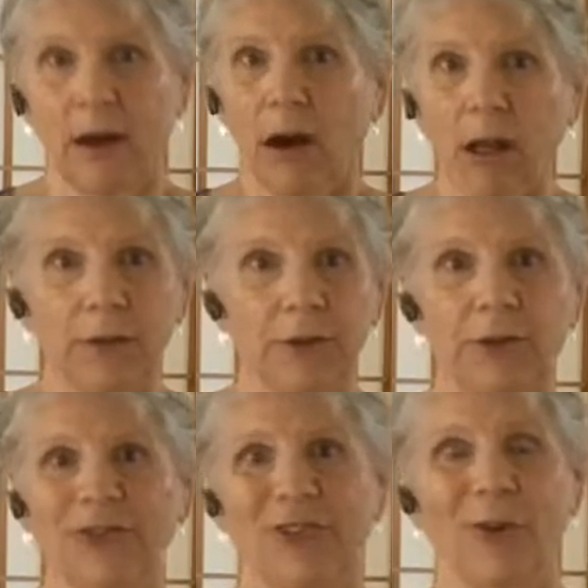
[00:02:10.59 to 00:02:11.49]
All of
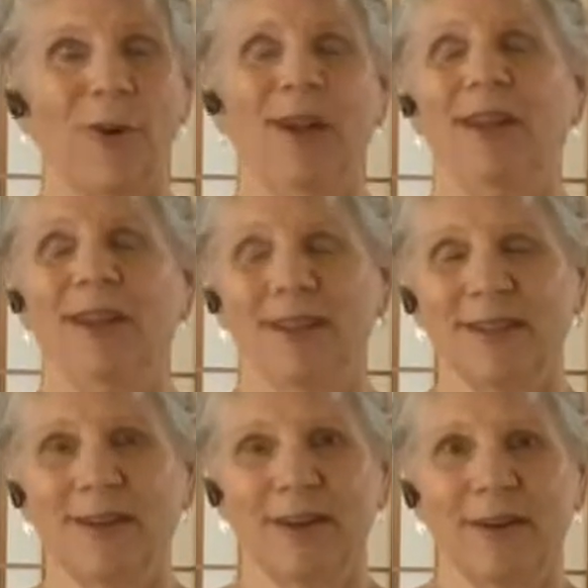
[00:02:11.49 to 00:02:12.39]
those
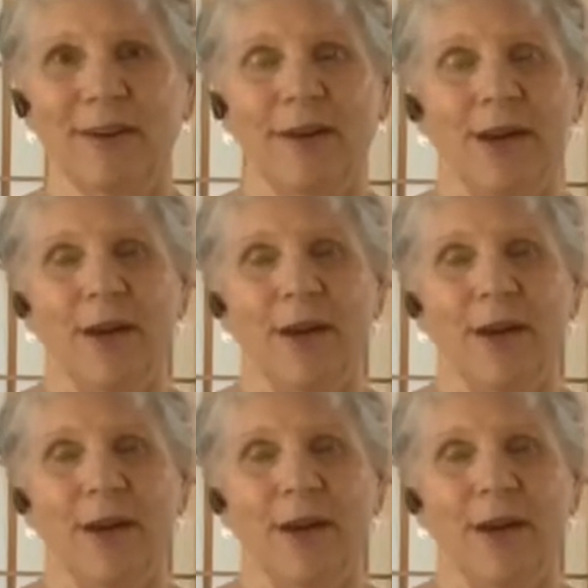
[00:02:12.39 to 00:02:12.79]
qualities are